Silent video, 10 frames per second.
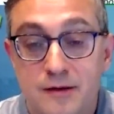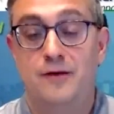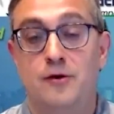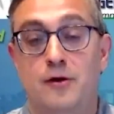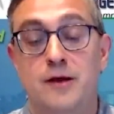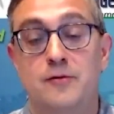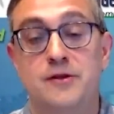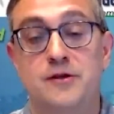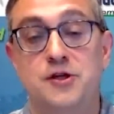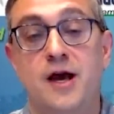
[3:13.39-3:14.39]
Not only was I
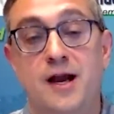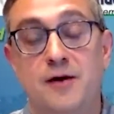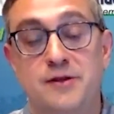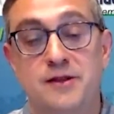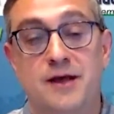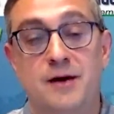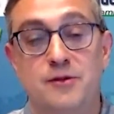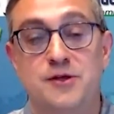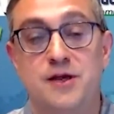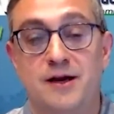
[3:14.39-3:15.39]
in shock, I was in double
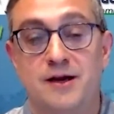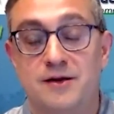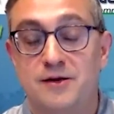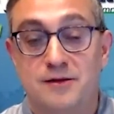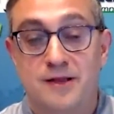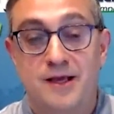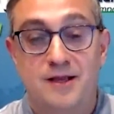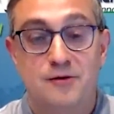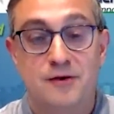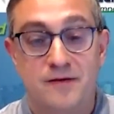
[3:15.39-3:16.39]
shock. Lady,
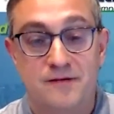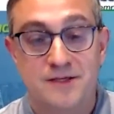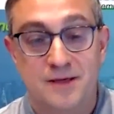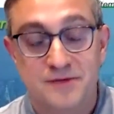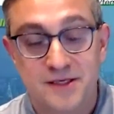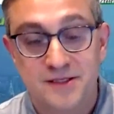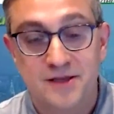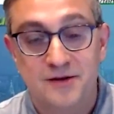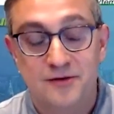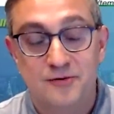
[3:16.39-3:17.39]
look at this. I'm
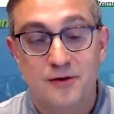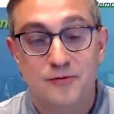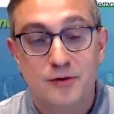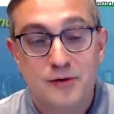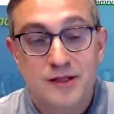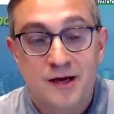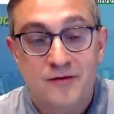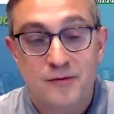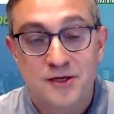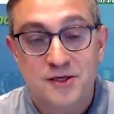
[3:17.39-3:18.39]
sixteen-year-old. What, what kind of
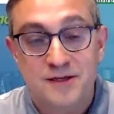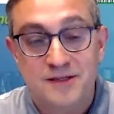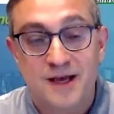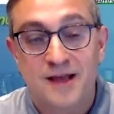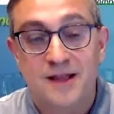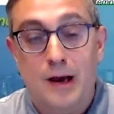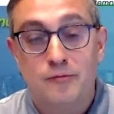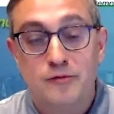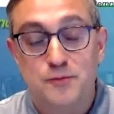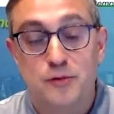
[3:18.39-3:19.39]
question is that? I
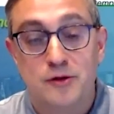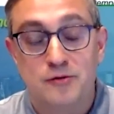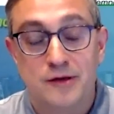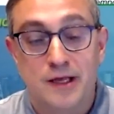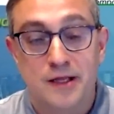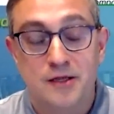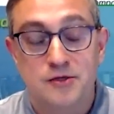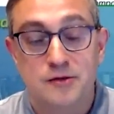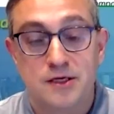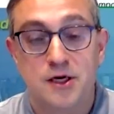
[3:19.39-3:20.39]
was put into a,
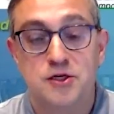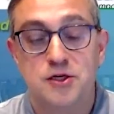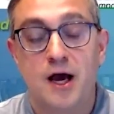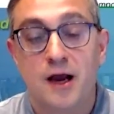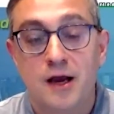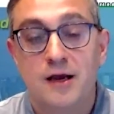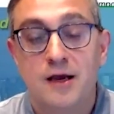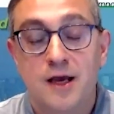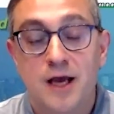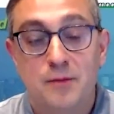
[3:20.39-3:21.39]
essentially a shock.
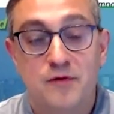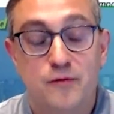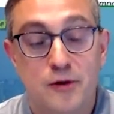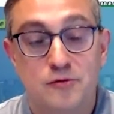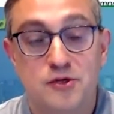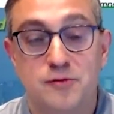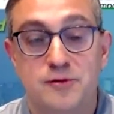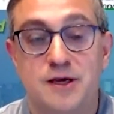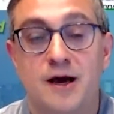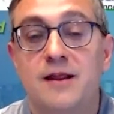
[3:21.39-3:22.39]
And before I knew, she
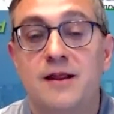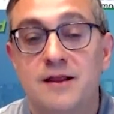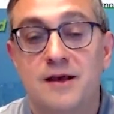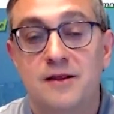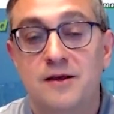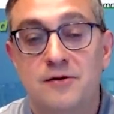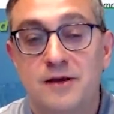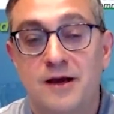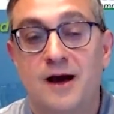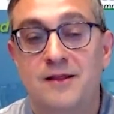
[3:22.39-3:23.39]
was gone, like
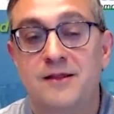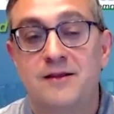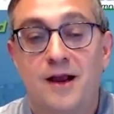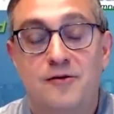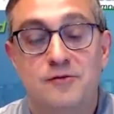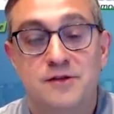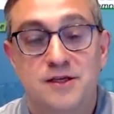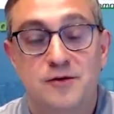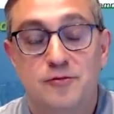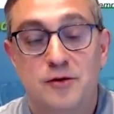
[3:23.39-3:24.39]
literally gone. I couldn't
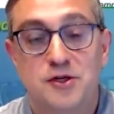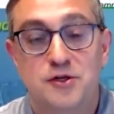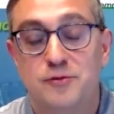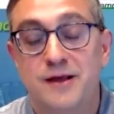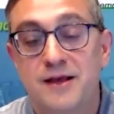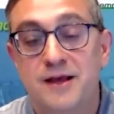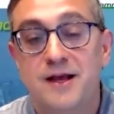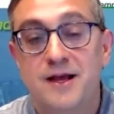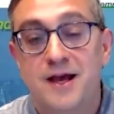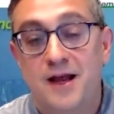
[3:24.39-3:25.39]
see where, where she went.
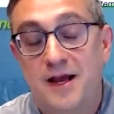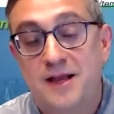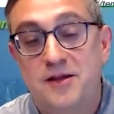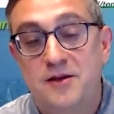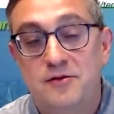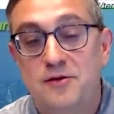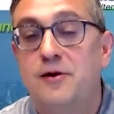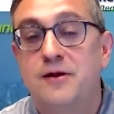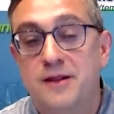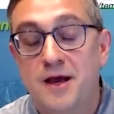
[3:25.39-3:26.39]
And I continued
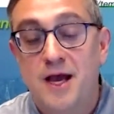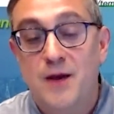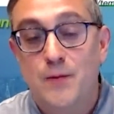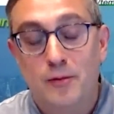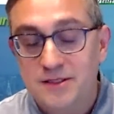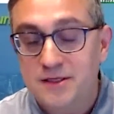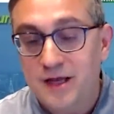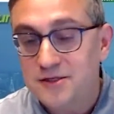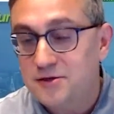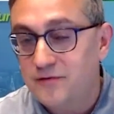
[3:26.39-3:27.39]
on. What was the
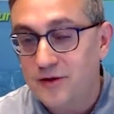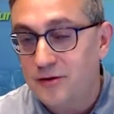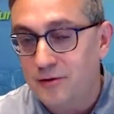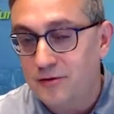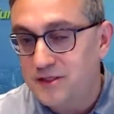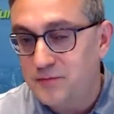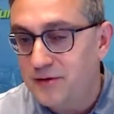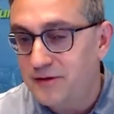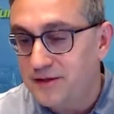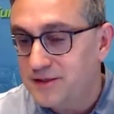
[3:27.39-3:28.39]
lesson of the whole
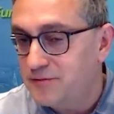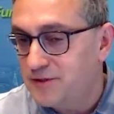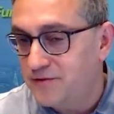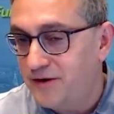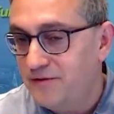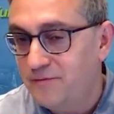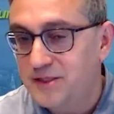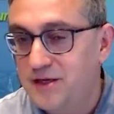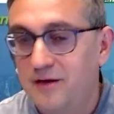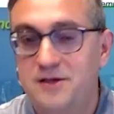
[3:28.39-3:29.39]
experience? It was a very
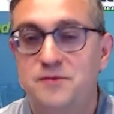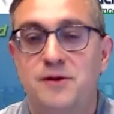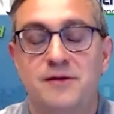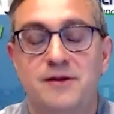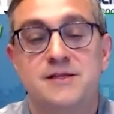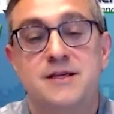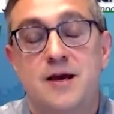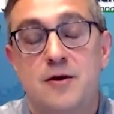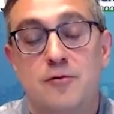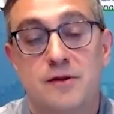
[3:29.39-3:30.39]
bizarre experience.
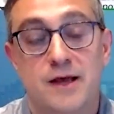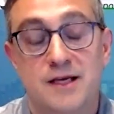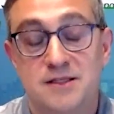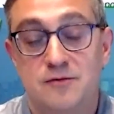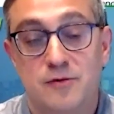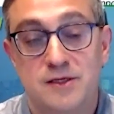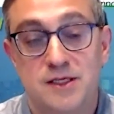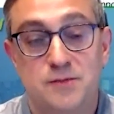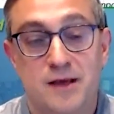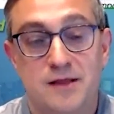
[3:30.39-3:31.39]
Well, the lesson was
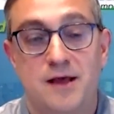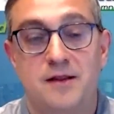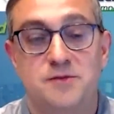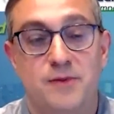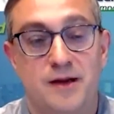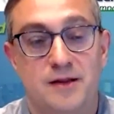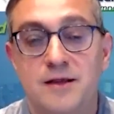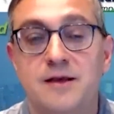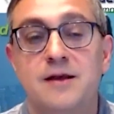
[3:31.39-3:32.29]
expect the unexpected.